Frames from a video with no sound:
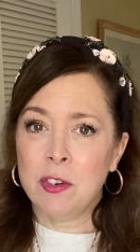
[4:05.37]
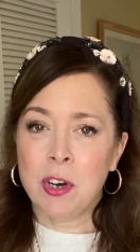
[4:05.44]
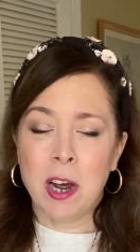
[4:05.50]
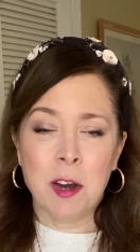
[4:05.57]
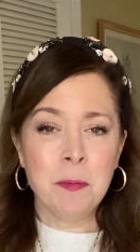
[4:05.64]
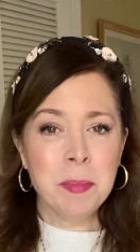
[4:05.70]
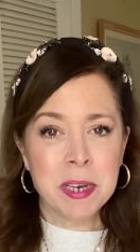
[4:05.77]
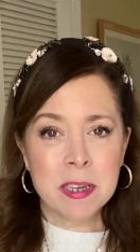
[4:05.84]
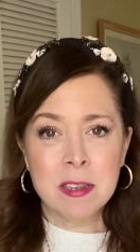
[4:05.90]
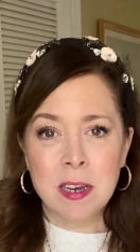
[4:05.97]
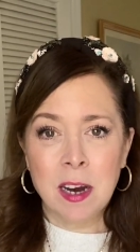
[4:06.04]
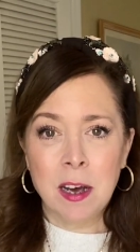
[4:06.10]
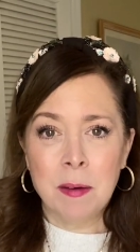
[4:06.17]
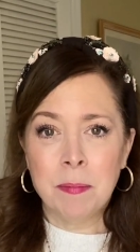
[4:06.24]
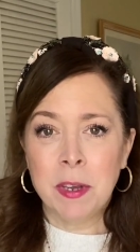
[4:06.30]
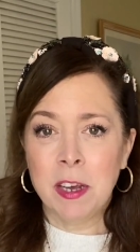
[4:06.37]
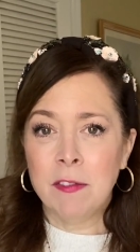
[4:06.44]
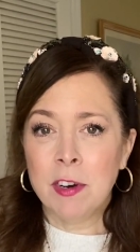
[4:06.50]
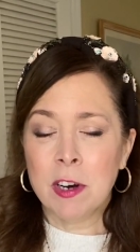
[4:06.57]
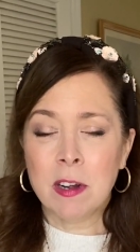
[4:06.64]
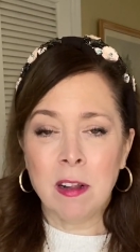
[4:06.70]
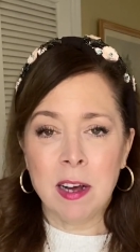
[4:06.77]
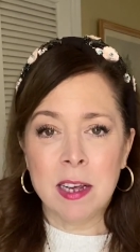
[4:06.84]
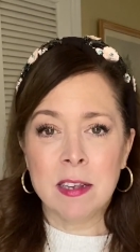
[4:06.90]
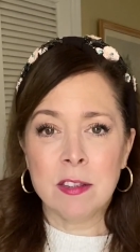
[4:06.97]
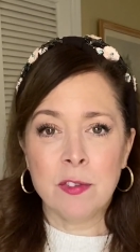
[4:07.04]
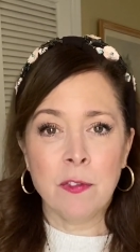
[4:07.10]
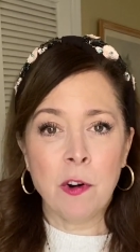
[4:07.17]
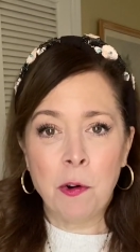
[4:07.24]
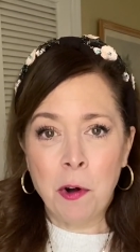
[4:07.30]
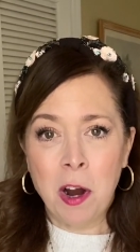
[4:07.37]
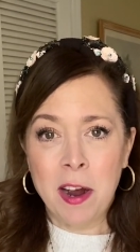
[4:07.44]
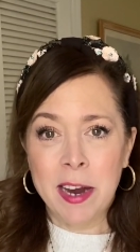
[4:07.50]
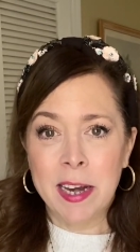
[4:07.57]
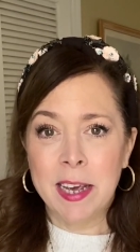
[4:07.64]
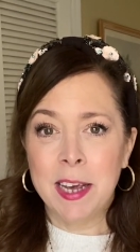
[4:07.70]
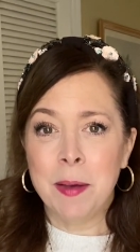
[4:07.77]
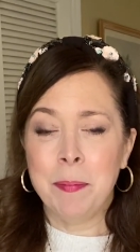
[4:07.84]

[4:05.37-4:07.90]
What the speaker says: Try to mix it up. Give your clients variety